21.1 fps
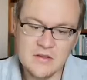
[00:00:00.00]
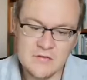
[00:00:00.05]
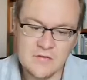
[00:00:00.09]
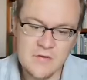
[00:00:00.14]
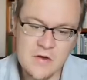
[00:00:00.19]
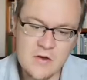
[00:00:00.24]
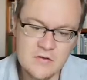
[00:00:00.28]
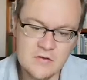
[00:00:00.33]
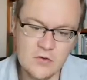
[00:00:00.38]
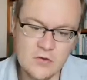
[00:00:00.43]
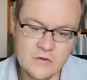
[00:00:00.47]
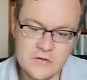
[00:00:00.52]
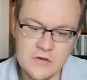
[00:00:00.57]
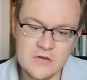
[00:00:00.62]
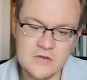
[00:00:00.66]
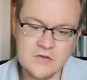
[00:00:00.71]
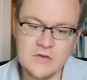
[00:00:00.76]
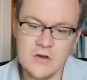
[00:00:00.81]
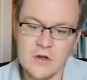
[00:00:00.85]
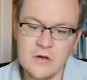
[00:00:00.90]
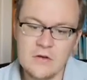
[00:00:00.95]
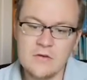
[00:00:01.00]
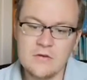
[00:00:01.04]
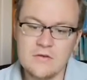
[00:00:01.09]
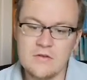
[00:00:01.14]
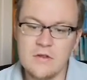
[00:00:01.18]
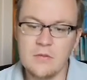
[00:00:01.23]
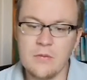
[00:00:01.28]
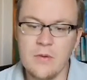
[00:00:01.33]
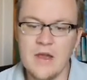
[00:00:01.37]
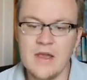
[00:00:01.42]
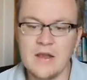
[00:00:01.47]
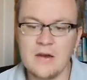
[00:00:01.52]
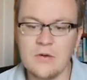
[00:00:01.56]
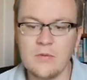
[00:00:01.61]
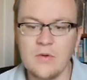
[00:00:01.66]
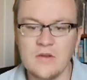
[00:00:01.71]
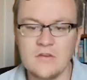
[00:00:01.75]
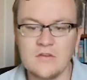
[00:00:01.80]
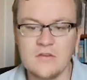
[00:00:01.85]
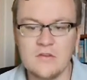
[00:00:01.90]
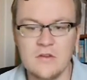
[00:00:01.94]
this verse also shows the way in
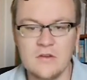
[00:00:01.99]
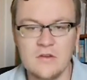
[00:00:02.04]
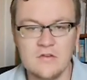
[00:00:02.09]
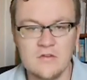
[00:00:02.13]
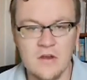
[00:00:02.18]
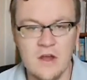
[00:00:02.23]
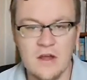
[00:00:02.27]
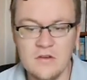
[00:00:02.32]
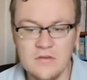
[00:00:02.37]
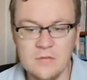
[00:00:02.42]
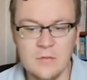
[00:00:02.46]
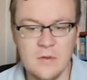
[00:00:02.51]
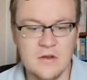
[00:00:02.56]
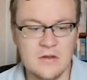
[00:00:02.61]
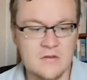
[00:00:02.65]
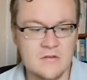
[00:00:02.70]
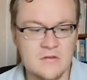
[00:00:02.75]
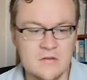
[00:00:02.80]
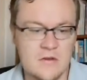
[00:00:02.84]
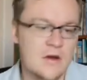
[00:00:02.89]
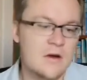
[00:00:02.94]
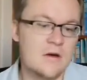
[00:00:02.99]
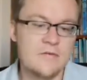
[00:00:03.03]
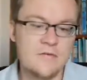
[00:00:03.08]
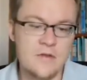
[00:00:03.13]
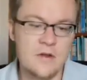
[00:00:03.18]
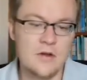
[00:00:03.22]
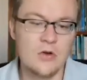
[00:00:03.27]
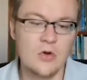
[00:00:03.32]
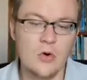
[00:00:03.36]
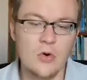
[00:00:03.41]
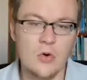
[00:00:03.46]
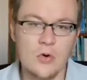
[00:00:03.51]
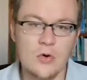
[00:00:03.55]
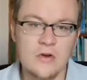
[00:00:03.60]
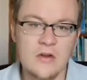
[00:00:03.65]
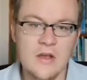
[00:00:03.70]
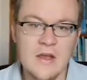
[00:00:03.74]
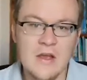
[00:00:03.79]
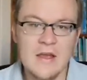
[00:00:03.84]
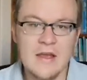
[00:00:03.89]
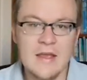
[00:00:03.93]
which the judgments of the
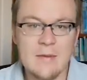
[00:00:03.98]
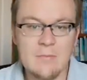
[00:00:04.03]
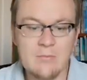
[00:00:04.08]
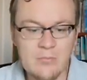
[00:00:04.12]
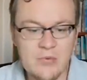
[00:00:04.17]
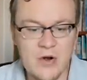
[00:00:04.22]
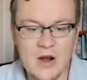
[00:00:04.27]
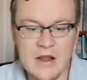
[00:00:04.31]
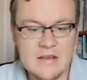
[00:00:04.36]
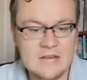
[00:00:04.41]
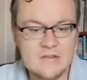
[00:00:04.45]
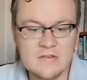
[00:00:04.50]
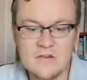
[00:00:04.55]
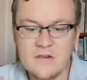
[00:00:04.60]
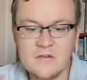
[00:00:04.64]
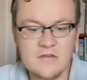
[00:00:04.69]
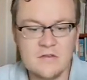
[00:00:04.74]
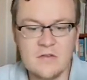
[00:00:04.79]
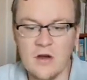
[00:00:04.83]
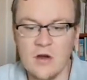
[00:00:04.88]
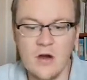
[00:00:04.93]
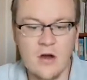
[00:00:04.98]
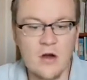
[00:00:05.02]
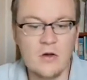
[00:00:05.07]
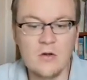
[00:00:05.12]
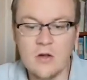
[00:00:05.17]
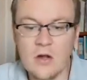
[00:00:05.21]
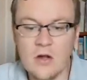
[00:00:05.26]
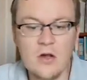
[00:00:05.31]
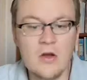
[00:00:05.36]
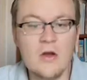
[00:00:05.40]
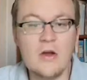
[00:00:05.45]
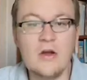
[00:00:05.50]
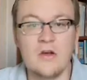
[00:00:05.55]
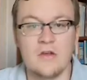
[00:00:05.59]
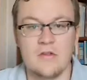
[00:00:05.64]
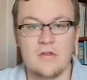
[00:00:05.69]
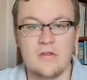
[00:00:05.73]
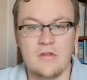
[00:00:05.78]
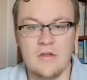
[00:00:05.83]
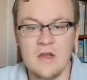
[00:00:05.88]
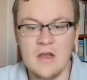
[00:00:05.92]
Lord embraces the whole
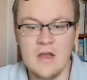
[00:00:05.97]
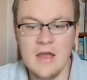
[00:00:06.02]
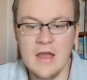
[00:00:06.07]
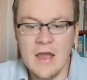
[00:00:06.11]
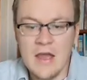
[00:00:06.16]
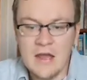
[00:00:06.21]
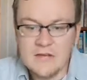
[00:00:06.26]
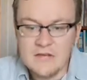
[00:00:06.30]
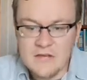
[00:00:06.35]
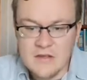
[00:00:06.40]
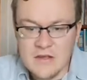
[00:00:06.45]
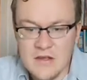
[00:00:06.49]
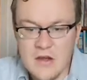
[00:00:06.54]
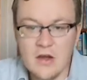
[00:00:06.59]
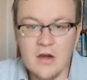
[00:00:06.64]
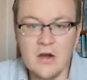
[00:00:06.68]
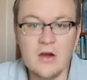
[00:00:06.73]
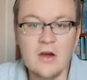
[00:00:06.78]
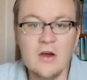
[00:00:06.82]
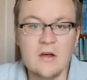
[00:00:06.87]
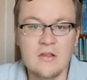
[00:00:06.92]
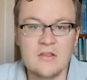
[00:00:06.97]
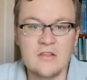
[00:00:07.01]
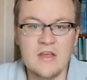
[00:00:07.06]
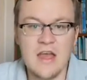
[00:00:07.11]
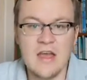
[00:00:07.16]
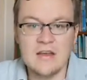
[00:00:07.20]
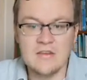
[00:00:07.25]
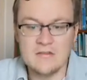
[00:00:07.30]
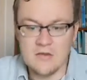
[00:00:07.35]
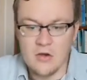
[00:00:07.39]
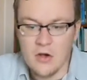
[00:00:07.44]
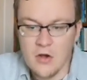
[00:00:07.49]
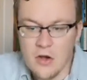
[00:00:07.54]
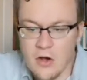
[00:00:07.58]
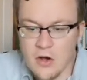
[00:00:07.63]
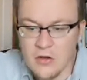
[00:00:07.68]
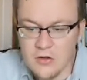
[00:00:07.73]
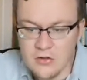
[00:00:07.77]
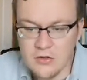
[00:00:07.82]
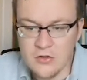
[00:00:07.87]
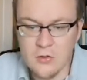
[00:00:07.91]
earth, as the earth has
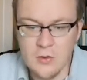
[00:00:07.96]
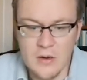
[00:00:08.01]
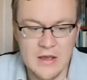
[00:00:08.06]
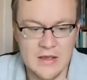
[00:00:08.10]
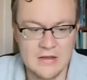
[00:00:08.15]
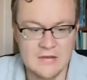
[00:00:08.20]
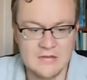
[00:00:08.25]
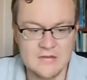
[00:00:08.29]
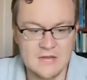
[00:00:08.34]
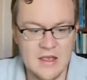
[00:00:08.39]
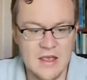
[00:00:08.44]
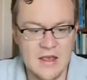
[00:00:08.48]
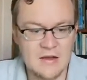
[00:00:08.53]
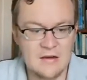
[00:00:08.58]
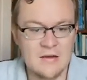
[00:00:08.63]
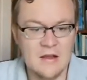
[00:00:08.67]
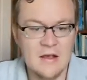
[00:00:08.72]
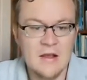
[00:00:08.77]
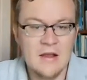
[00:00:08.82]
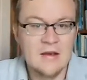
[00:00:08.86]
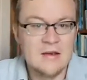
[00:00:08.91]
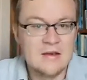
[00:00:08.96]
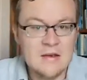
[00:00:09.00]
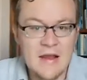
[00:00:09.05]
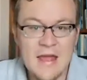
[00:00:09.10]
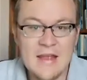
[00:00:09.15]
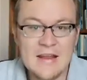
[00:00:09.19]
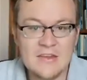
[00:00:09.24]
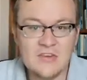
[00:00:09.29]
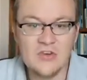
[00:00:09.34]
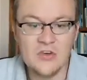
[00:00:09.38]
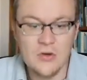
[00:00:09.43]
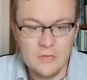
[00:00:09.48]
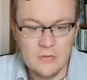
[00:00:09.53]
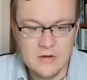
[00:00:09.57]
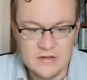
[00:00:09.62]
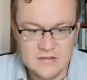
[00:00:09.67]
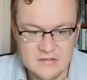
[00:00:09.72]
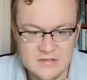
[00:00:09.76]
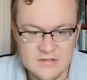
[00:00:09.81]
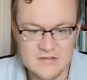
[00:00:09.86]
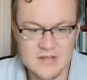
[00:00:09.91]
earthquakes and nature
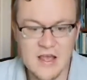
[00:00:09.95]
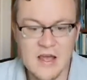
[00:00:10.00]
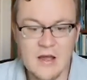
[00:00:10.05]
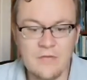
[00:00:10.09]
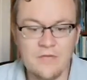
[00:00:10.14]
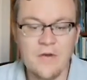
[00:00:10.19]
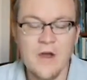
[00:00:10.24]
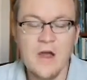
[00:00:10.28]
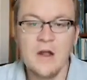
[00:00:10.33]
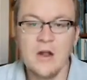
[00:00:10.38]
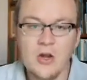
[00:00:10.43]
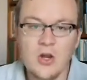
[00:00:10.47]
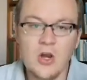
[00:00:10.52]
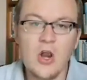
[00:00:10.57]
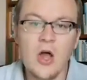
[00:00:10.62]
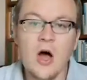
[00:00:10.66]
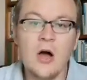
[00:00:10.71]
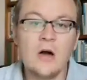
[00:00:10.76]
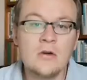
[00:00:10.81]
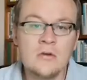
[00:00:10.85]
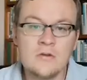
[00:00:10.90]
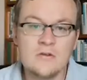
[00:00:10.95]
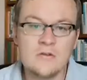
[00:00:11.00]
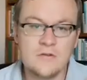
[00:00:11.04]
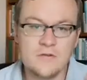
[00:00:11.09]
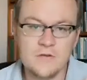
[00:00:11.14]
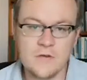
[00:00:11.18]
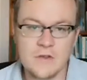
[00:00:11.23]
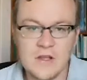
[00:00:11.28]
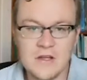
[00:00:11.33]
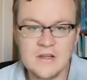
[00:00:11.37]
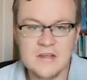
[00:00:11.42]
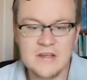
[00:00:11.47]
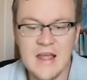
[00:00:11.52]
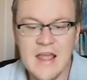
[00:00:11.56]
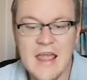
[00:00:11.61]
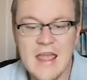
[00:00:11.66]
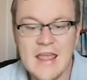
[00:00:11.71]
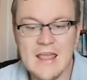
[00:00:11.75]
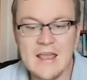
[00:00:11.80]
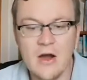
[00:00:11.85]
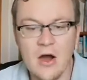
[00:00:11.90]
itself longs for the
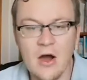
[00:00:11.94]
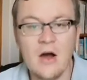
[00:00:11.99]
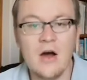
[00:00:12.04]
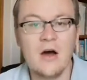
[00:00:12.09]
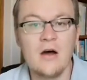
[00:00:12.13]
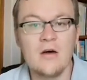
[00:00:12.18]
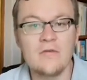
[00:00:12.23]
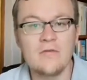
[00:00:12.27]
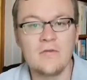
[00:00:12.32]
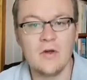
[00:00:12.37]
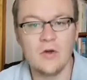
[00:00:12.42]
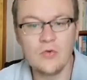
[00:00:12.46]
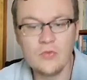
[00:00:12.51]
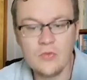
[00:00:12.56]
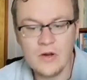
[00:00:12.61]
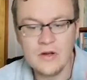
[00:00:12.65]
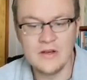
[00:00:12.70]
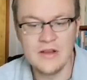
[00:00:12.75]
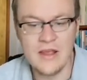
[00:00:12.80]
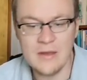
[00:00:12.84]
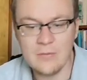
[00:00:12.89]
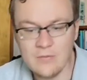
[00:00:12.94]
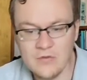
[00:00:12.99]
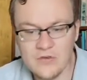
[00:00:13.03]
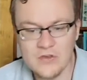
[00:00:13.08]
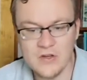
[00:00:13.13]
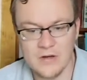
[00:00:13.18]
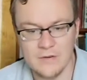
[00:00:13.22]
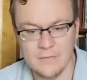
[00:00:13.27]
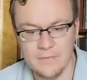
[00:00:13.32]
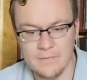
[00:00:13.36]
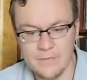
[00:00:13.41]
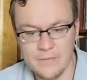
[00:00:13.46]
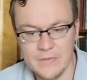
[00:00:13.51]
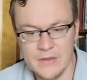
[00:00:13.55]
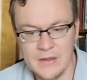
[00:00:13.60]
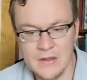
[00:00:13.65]
day of redemption.